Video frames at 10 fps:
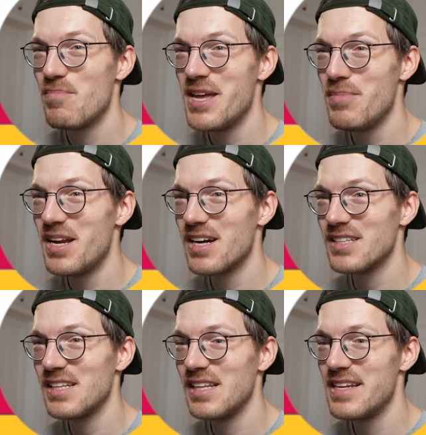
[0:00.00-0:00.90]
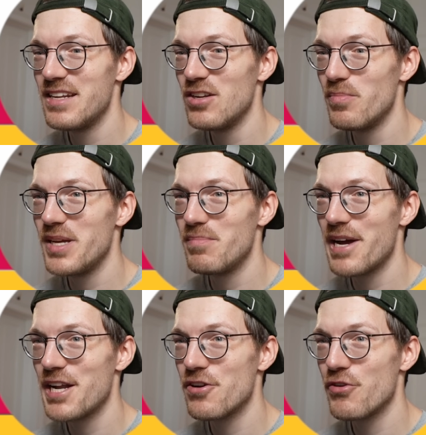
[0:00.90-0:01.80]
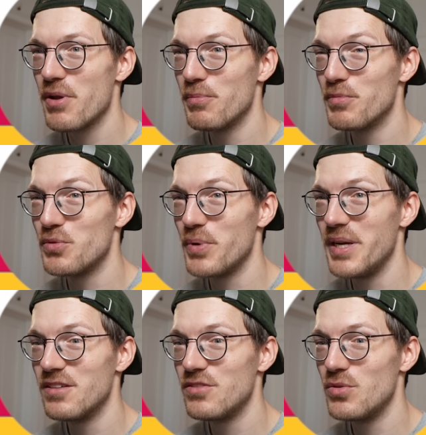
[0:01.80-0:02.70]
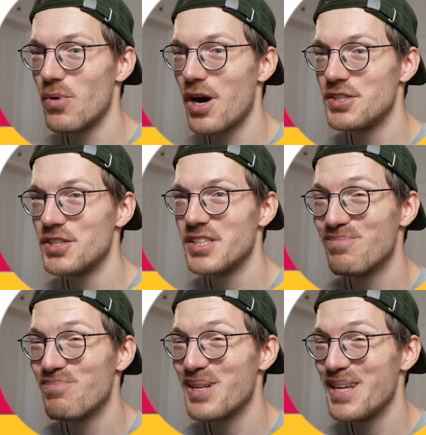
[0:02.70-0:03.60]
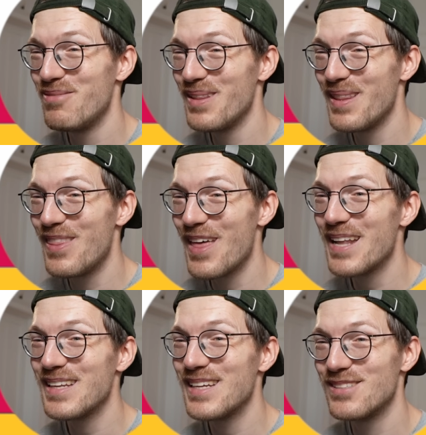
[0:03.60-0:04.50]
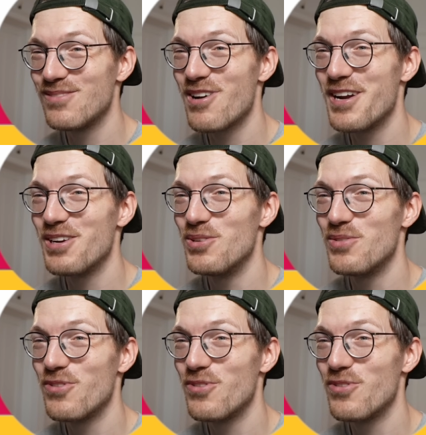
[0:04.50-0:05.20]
Maybe there's a little bit better agreement between the two watches, but even that isn't very good.